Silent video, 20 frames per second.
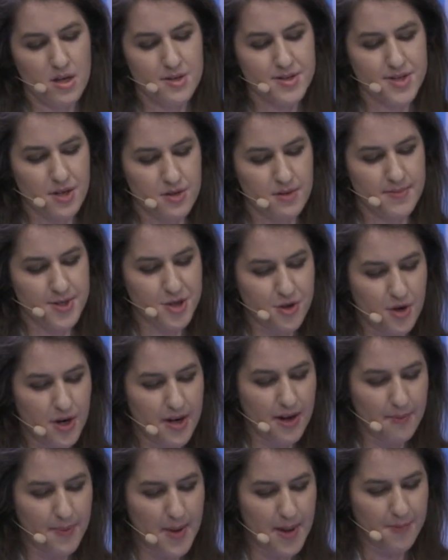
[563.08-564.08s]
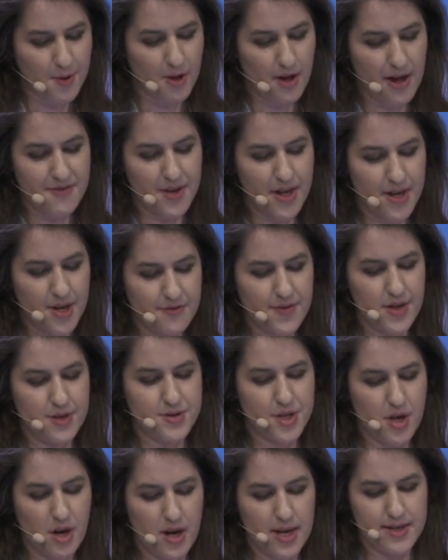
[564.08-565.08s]
So the majority of people I've
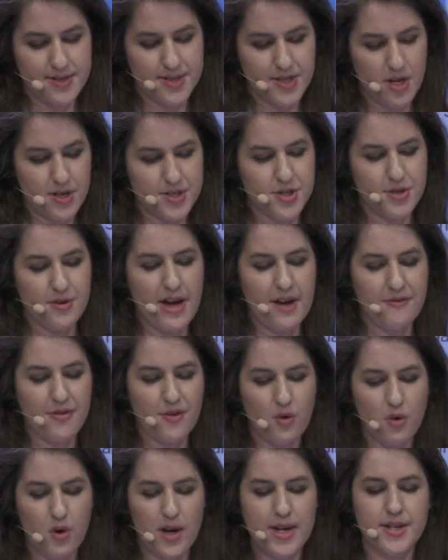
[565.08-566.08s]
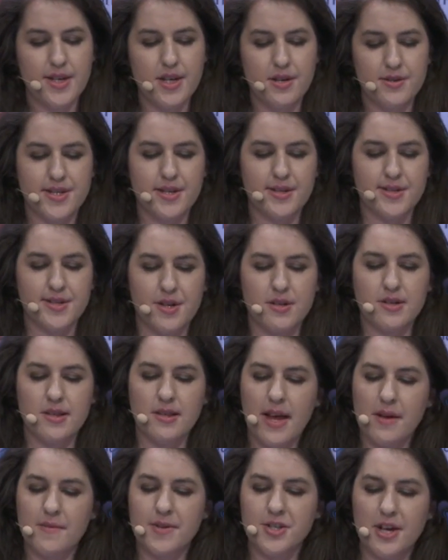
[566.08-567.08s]
interviewed, taught, and talked to have quit using certain
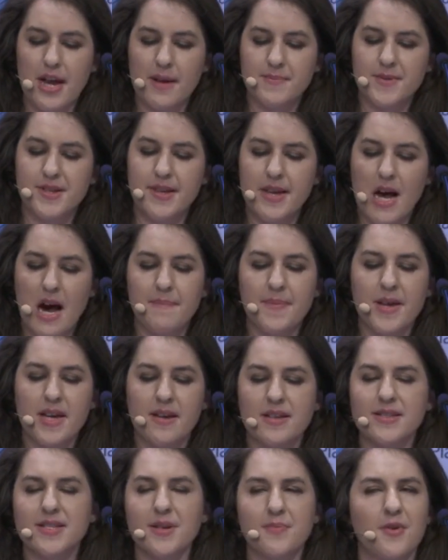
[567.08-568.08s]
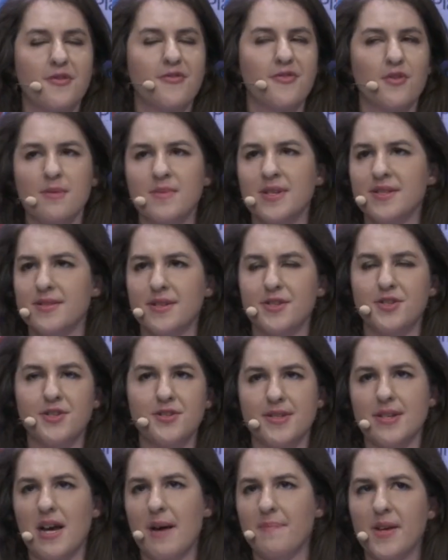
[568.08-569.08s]
language apps, not because of performance
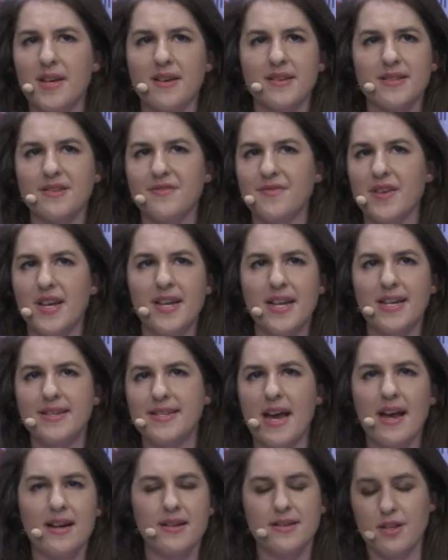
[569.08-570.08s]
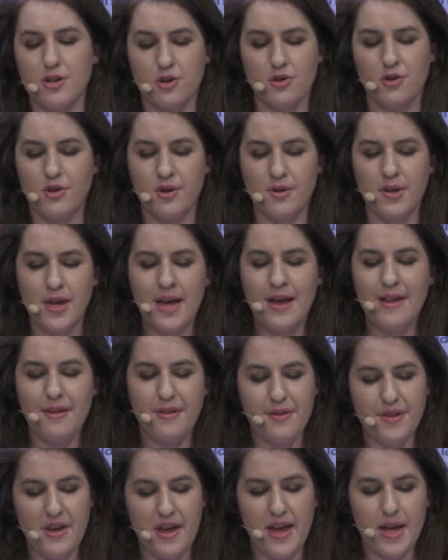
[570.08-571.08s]
issues, not because of any technical
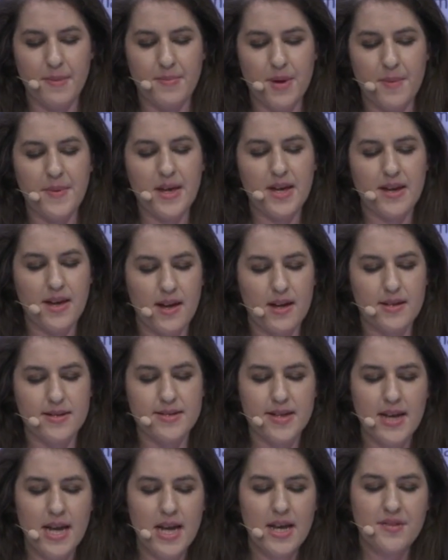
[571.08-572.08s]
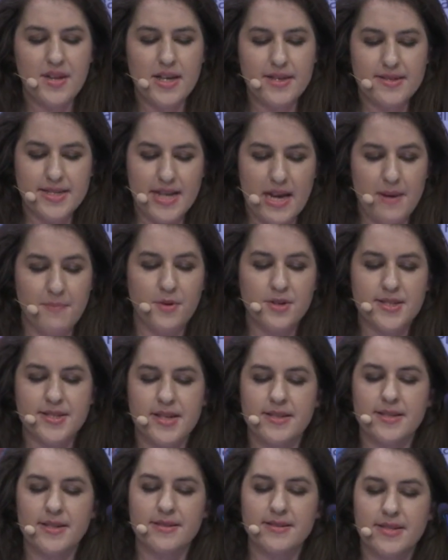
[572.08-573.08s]
thing, but because the sample
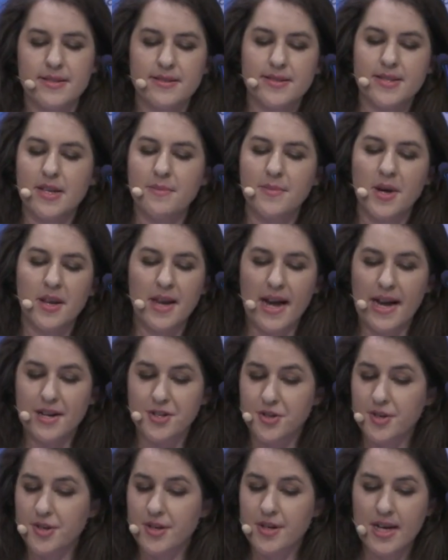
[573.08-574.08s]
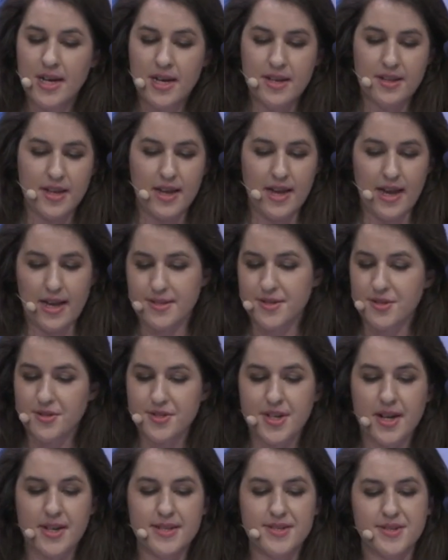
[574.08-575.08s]
sentences seem unnatural, the
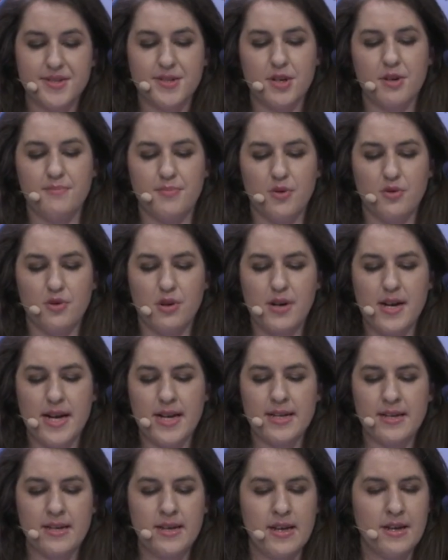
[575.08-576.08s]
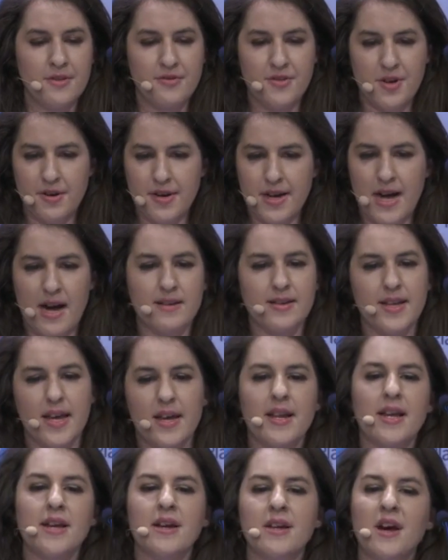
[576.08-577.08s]
exercises are boring, they're not
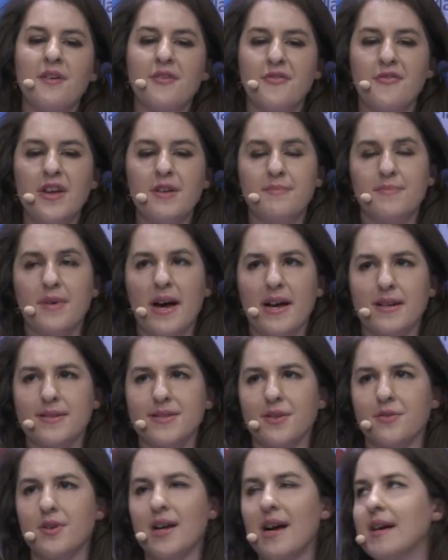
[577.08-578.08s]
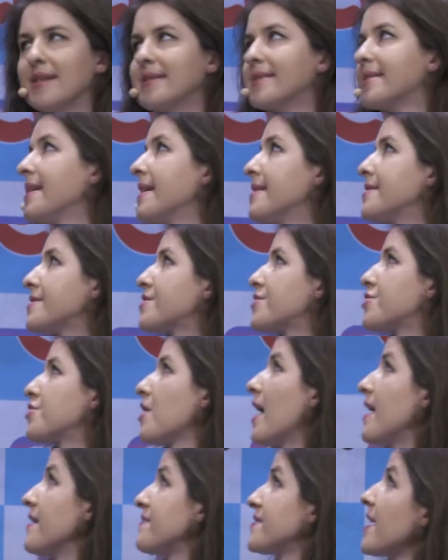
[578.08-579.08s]
getting enough feedback. So content
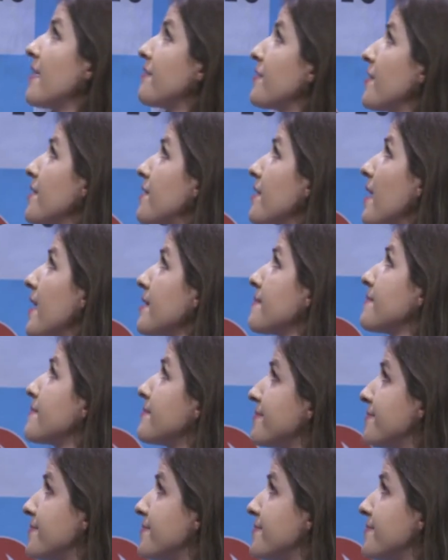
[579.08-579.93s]
drives everything.